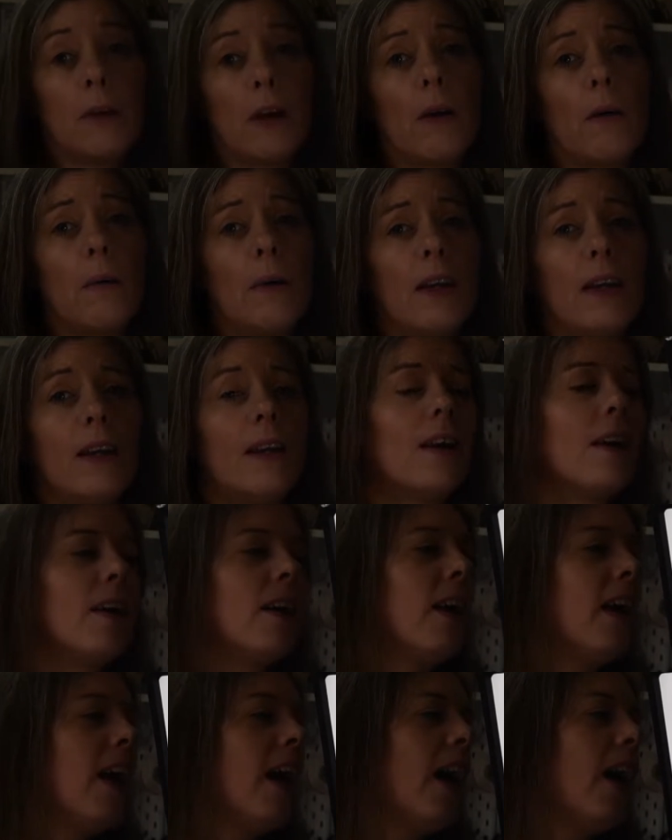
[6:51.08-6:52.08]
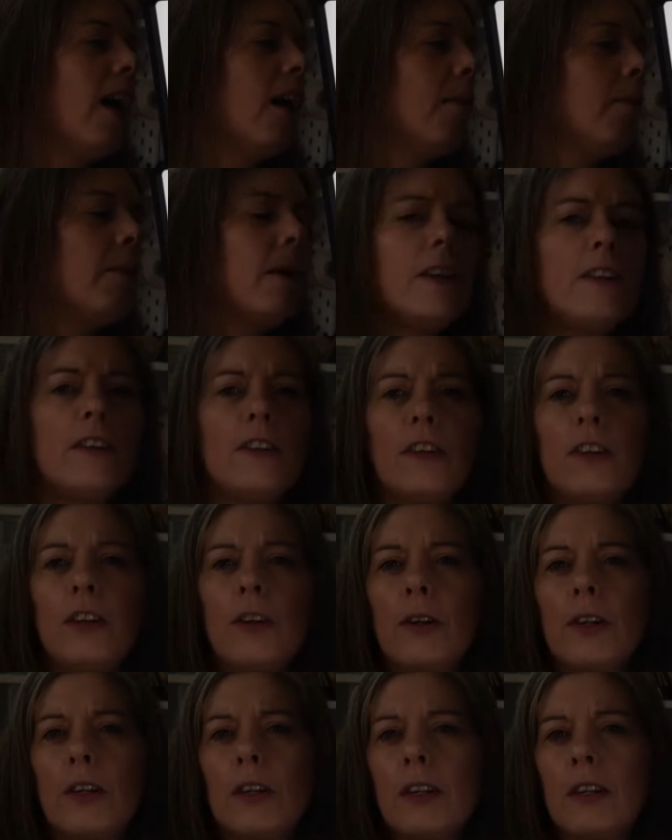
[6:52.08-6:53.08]
going, and
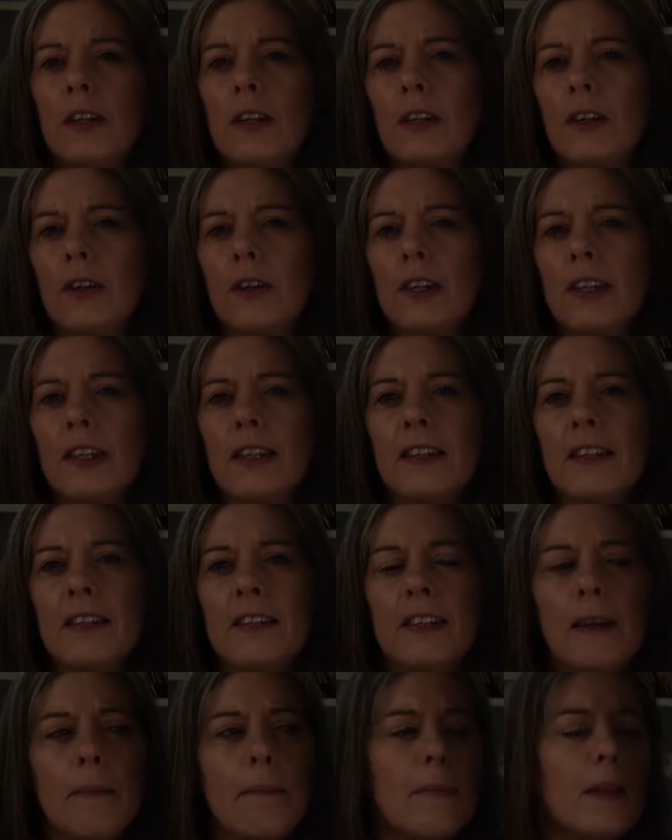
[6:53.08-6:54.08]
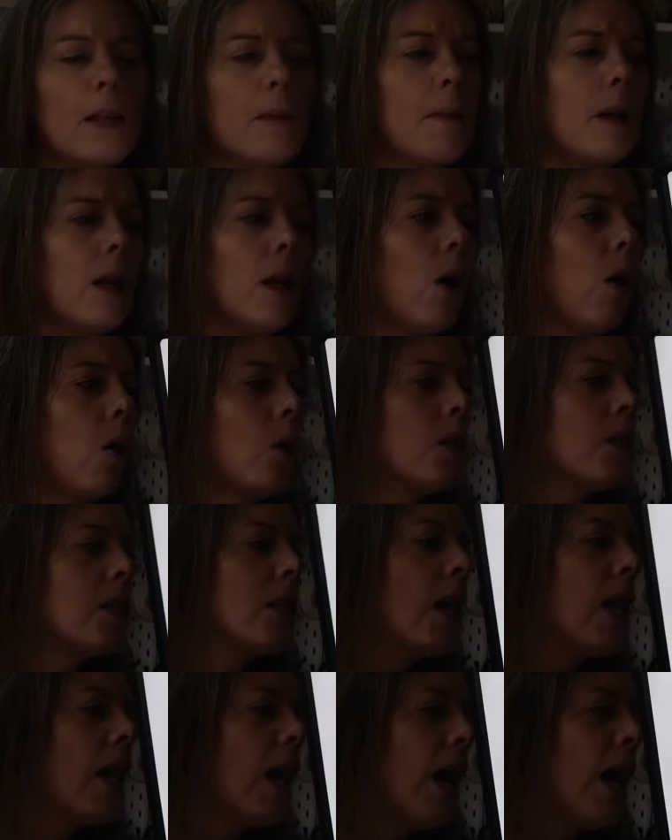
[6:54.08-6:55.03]
you can dim them a lot,